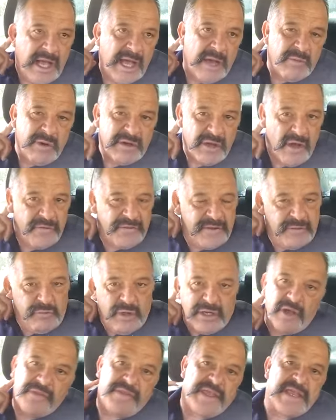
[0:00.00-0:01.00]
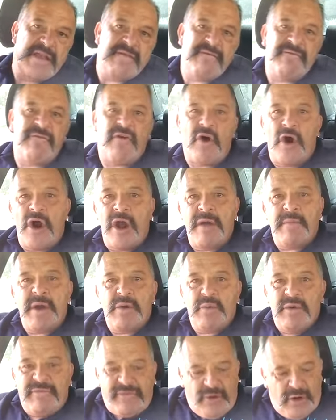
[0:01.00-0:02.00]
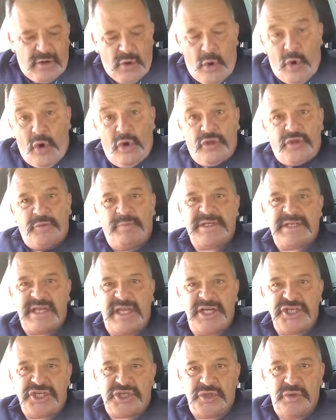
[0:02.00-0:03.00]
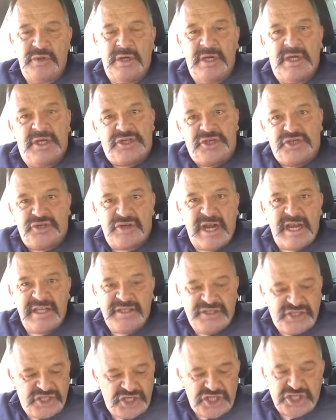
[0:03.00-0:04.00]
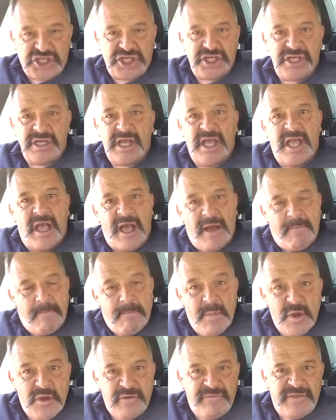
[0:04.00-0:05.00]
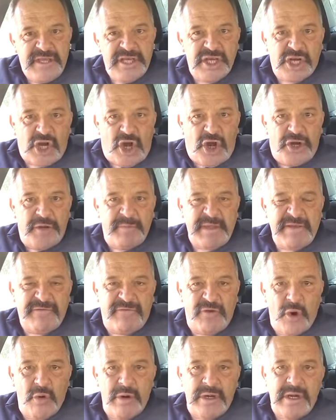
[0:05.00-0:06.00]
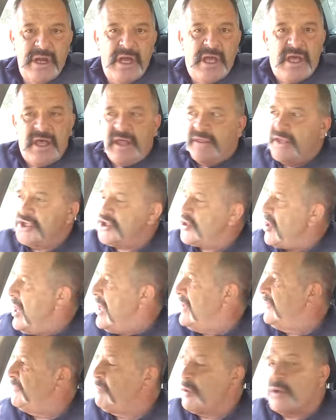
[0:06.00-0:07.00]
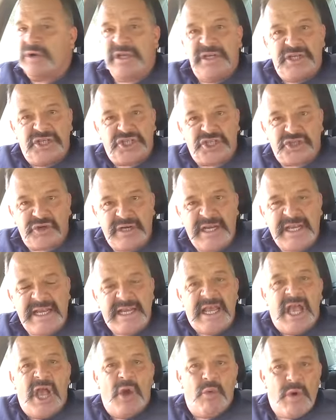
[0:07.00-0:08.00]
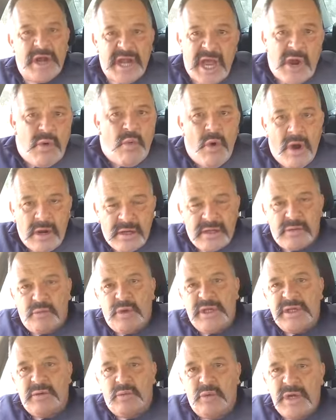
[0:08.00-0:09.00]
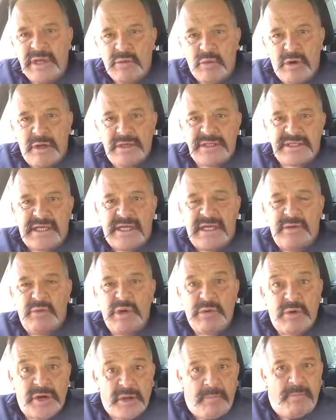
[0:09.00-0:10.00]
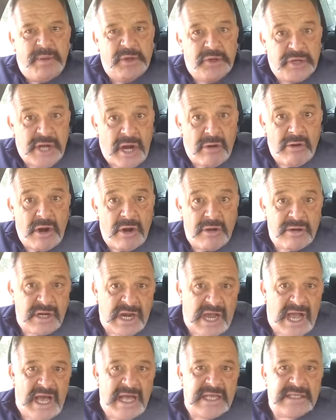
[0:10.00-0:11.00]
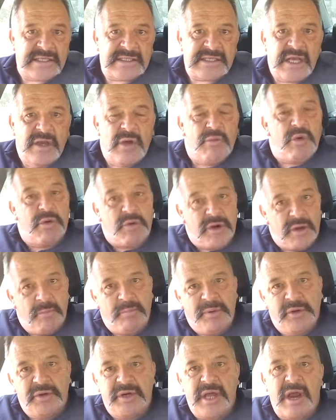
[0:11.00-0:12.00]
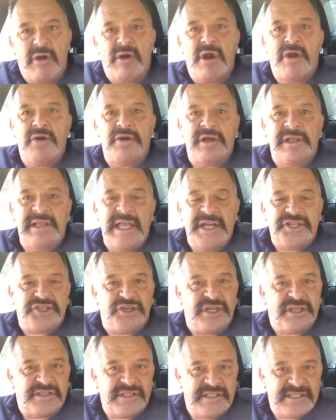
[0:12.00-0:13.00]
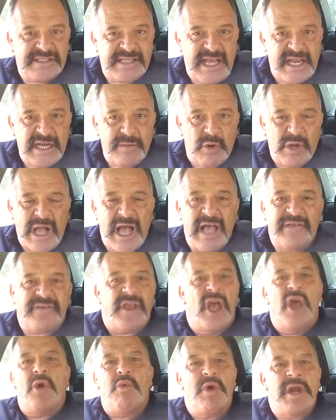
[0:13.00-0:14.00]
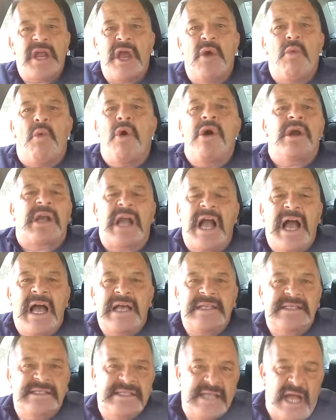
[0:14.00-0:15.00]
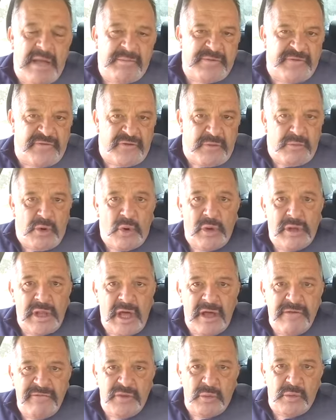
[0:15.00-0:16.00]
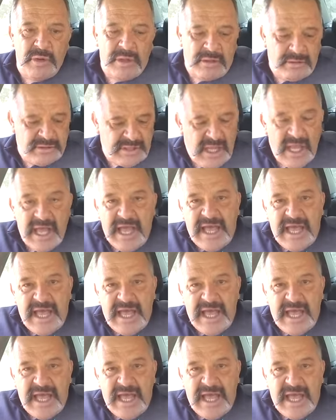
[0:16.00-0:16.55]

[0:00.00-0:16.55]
We've got the environment. We've got all the potential to transition and move the economy forward. The transport industry here, we want to build our own cars. We want to build our own electric, sustainable cars. We don't want cars dumped from all over the world.